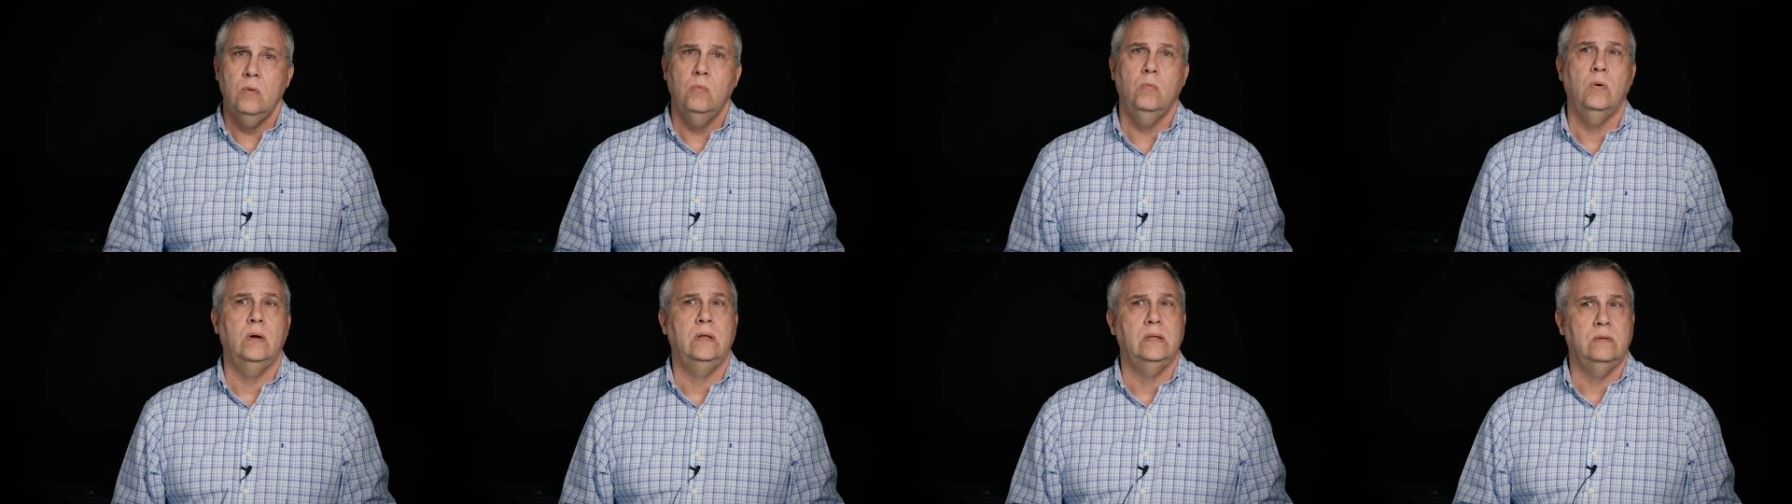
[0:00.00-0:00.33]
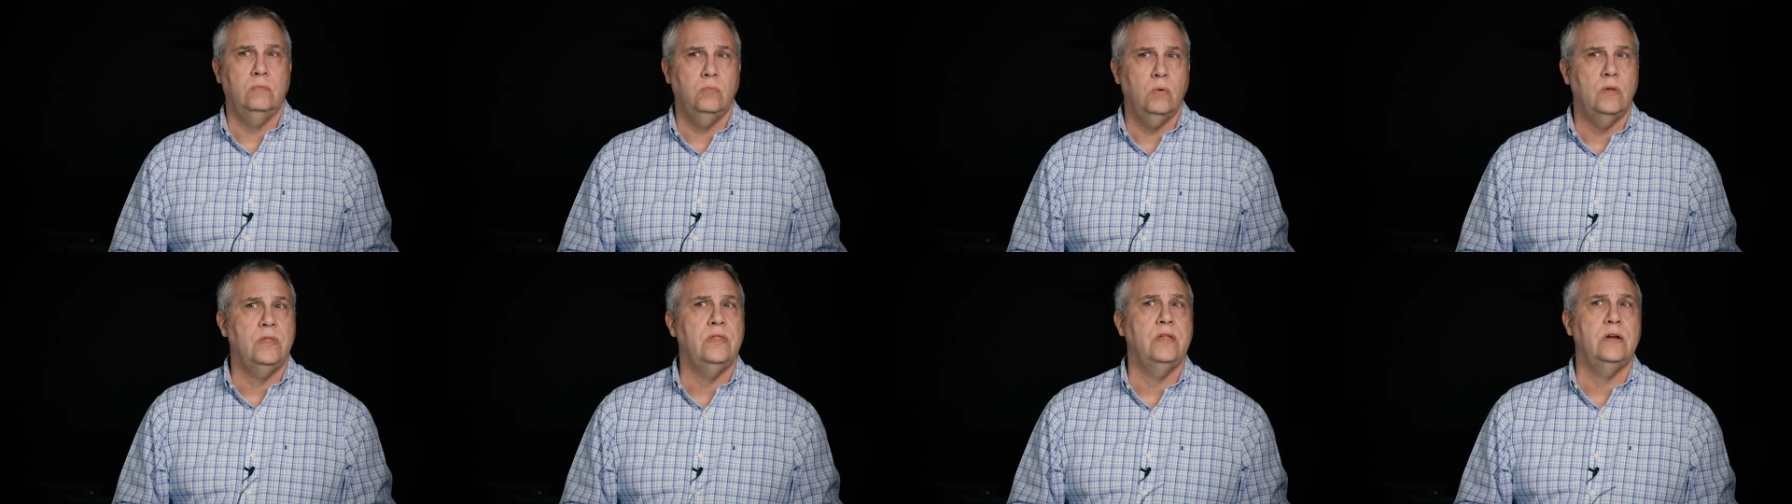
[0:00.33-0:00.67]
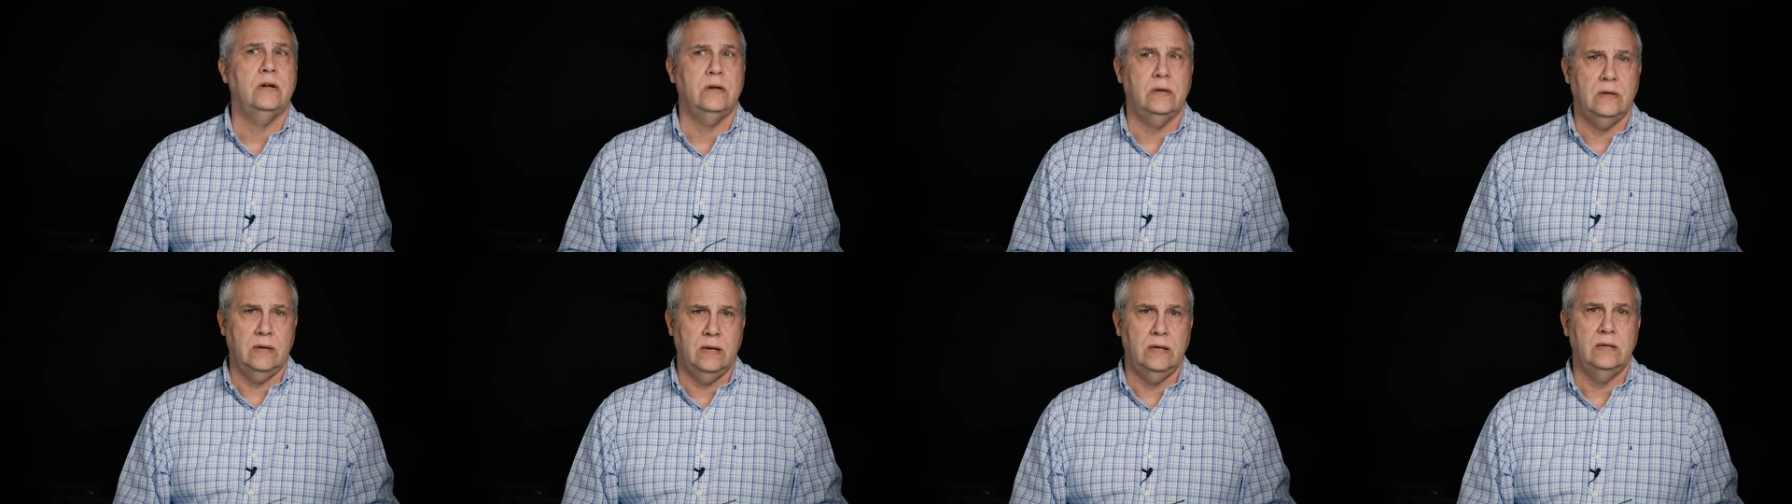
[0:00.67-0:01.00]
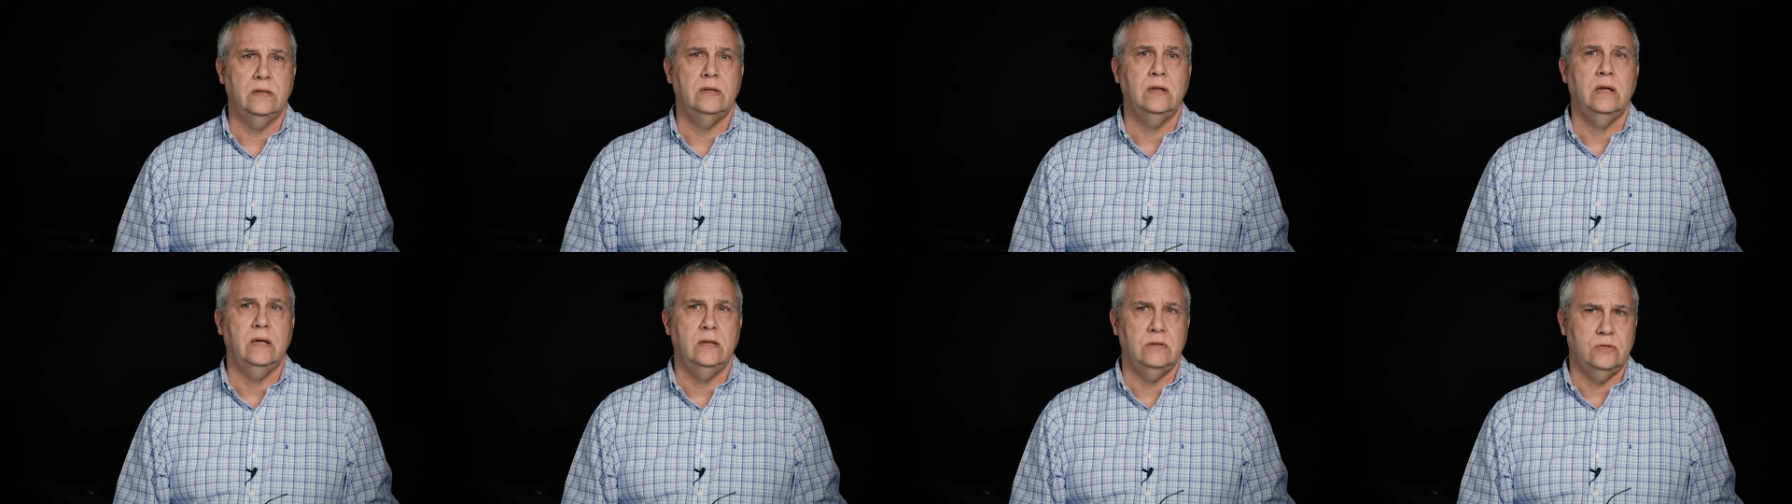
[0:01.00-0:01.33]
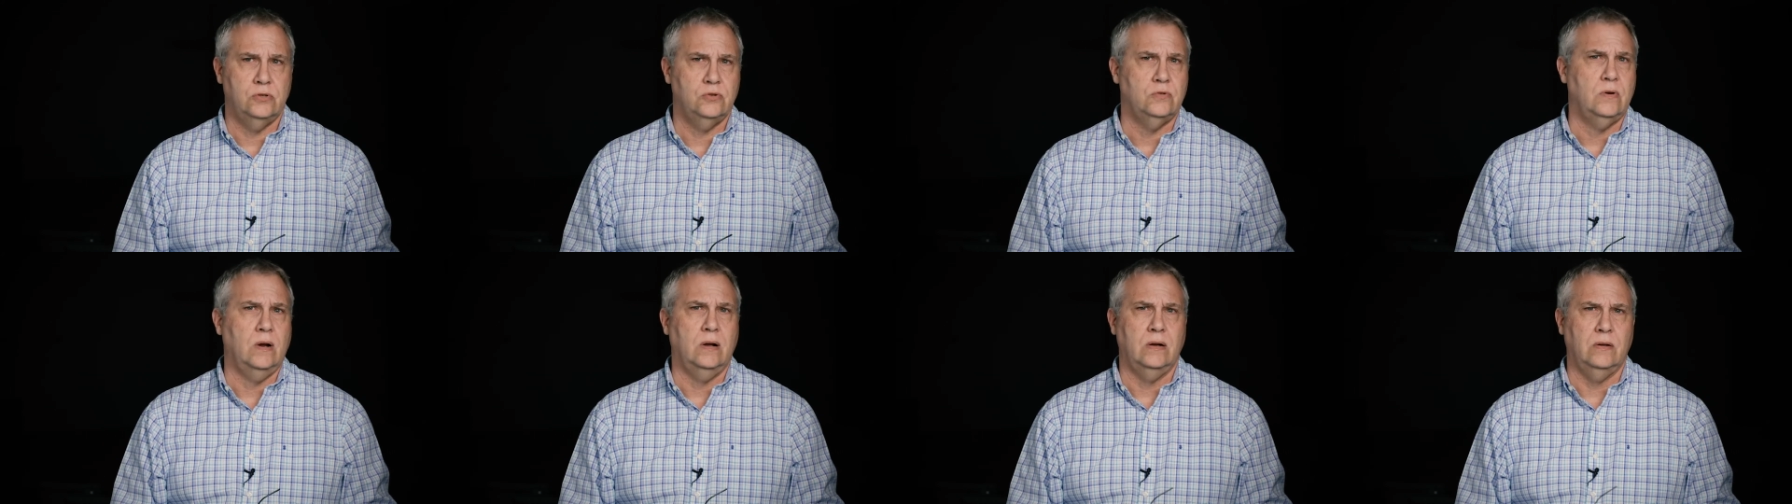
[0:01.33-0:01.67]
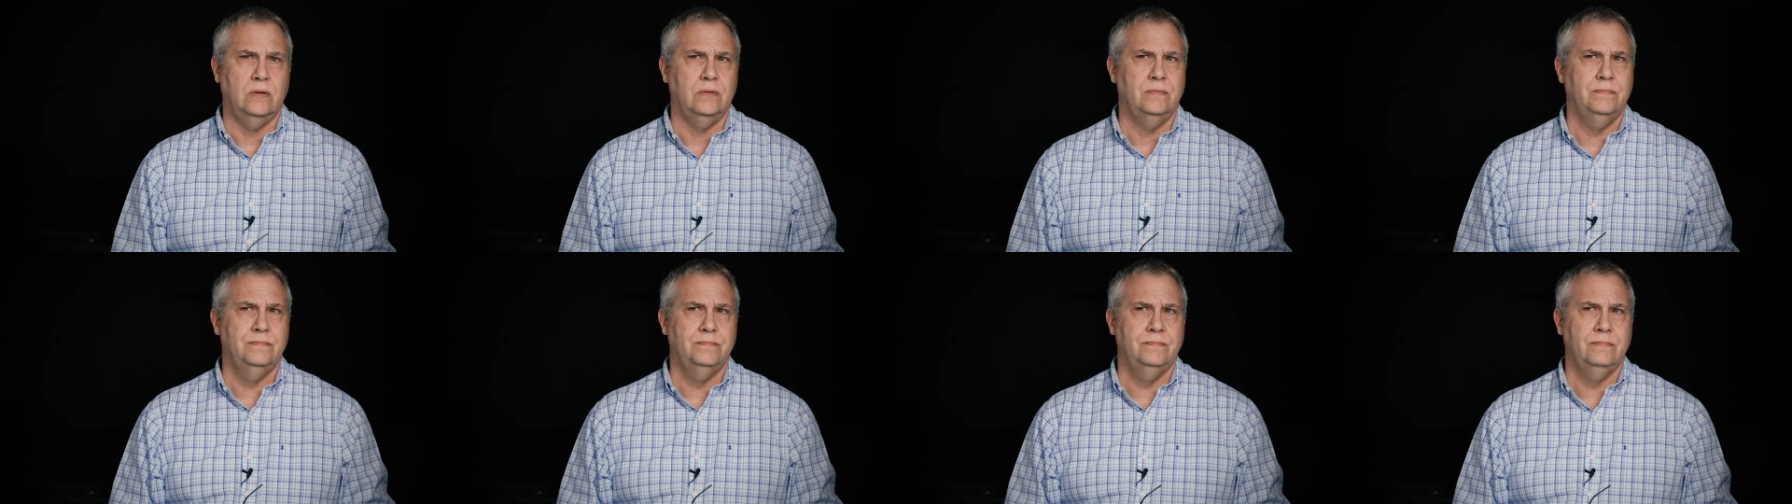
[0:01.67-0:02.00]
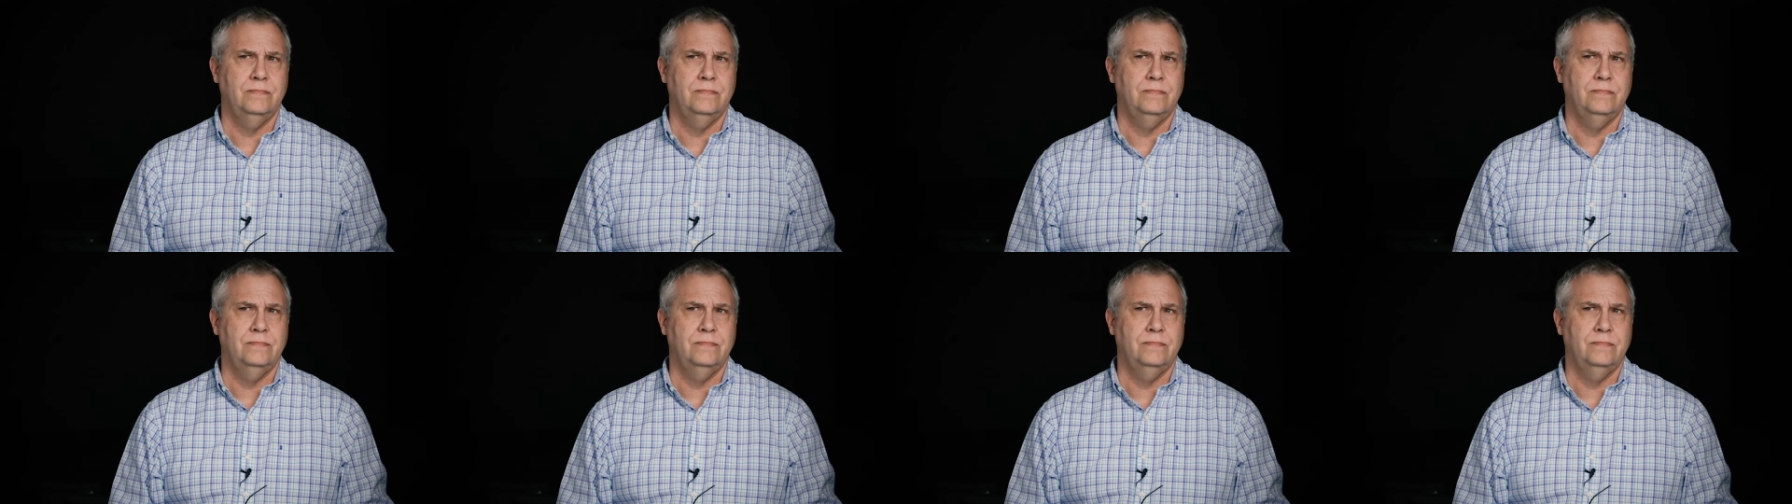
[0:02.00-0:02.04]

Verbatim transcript: when, when they're in, in struggle.